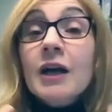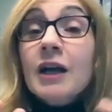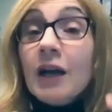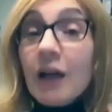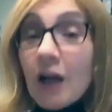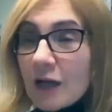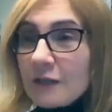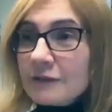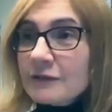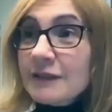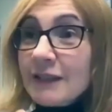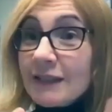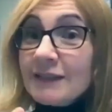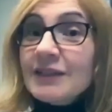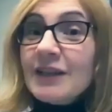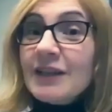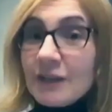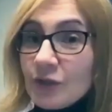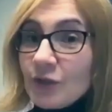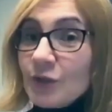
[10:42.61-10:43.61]
content
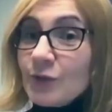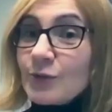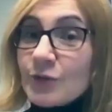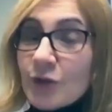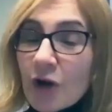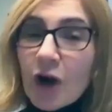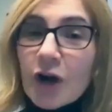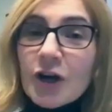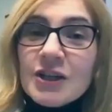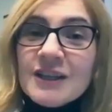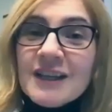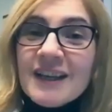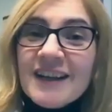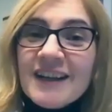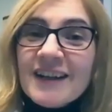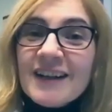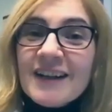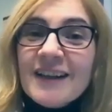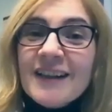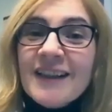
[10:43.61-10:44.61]
and news
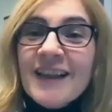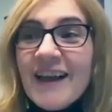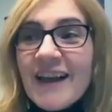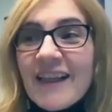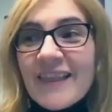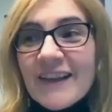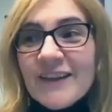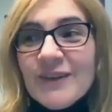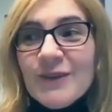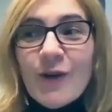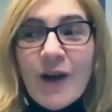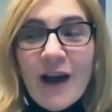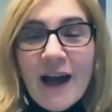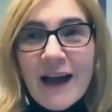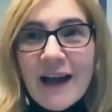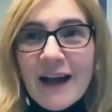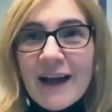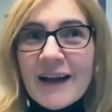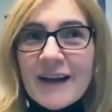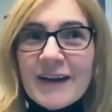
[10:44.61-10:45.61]
article, then you
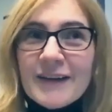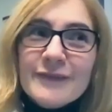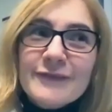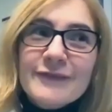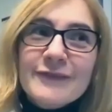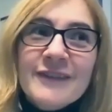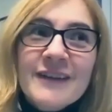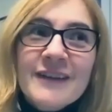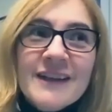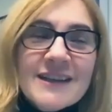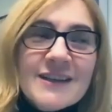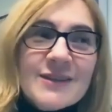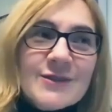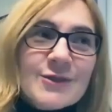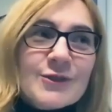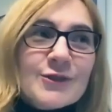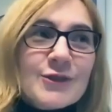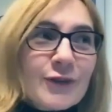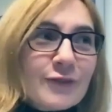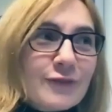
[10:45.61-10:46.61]
have
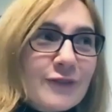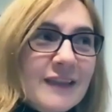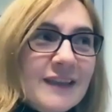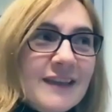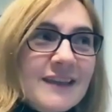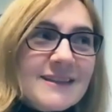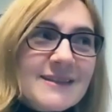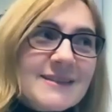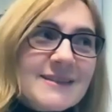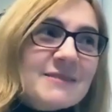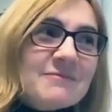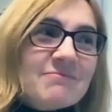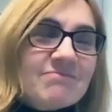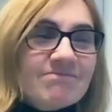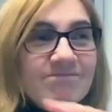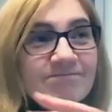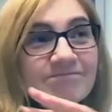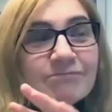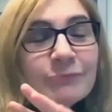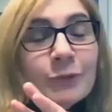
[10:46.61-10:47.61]
sort of this
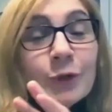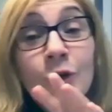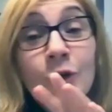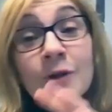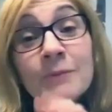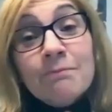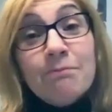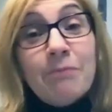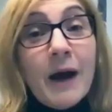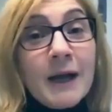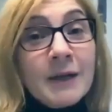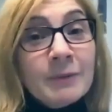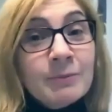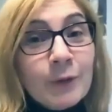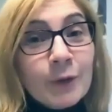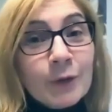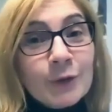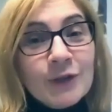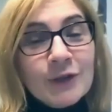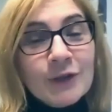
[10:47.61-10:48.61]
more
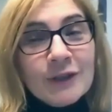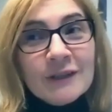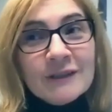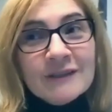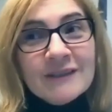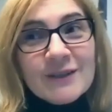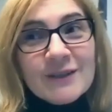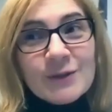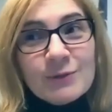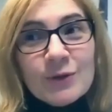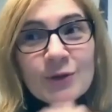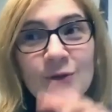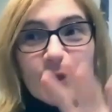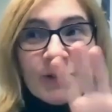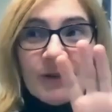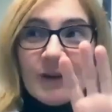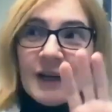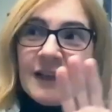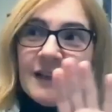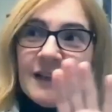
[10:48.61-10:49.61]
bimodal distribution,
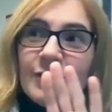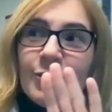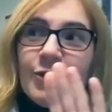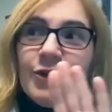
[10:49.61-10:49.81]
right?